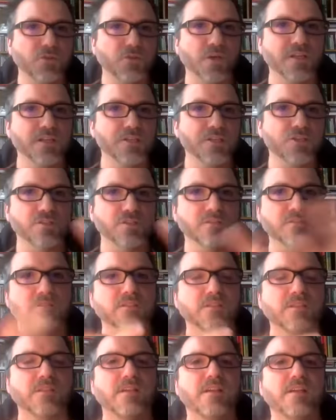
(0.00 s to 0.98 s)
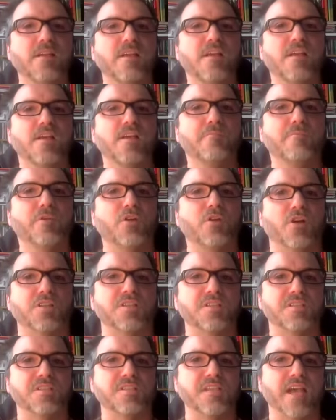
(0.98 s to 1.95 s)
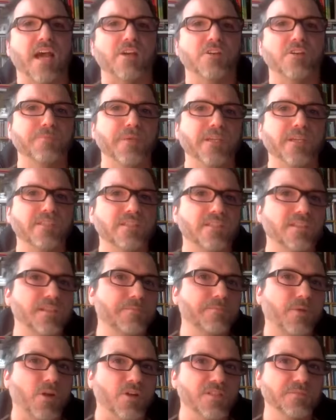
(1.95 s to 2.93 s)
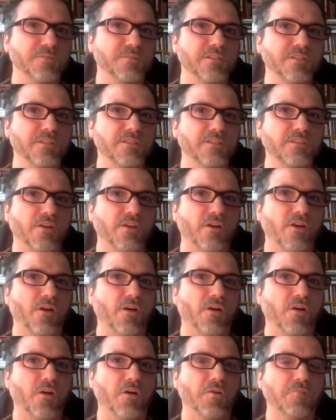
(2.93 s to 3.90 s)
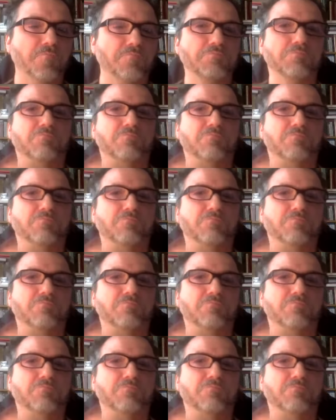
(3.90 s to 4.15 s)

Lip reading: coalition, because it's arithmetically possible, or